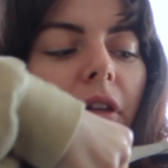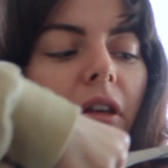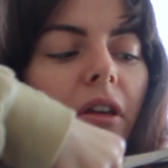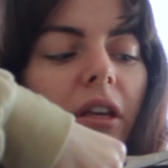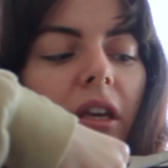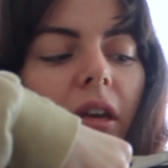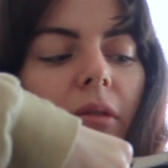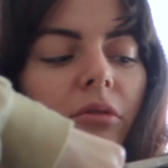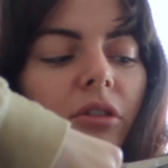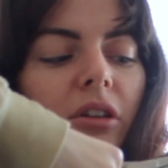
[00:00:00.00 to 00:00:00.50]
I
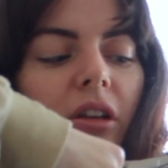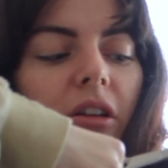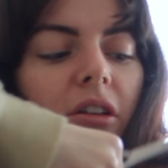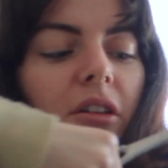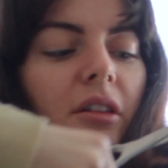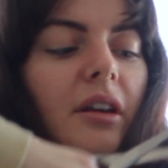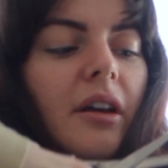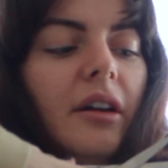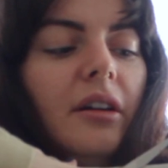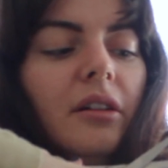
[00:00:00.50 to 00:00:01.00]
keep
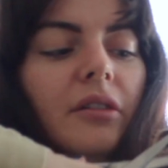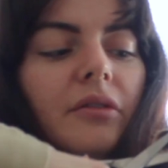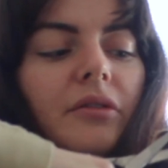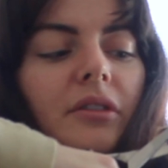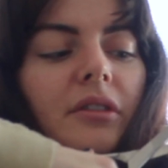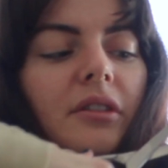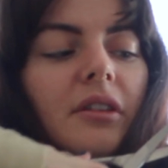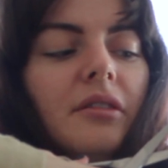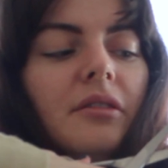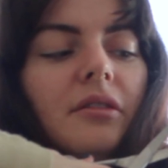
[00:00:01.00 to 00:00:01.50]
changing the angle of the
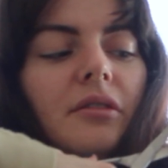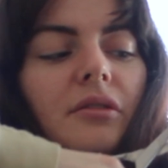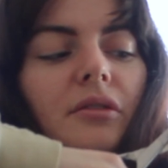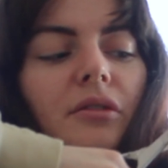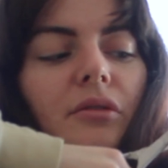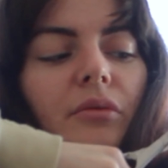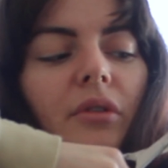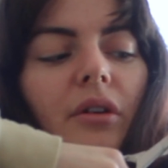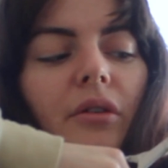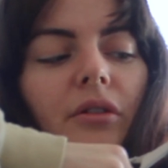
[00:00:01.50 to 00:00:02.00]
scissors
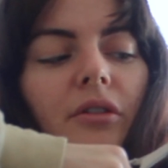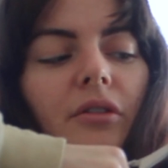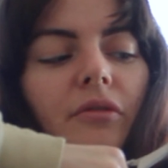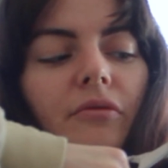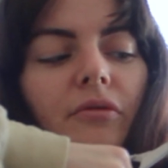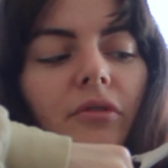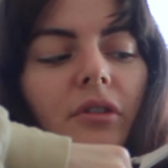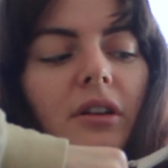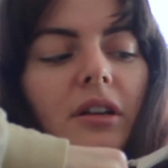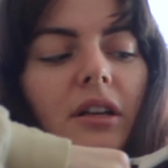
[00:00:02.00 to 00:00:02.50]
as well, I
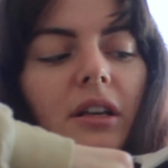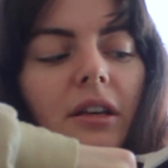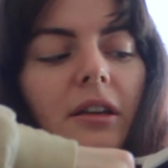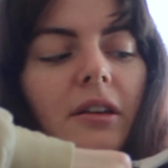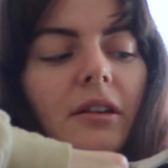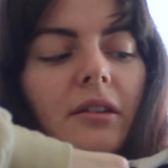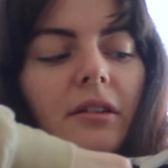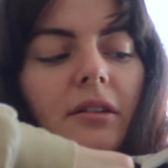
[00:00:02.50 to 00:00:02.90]
don't really...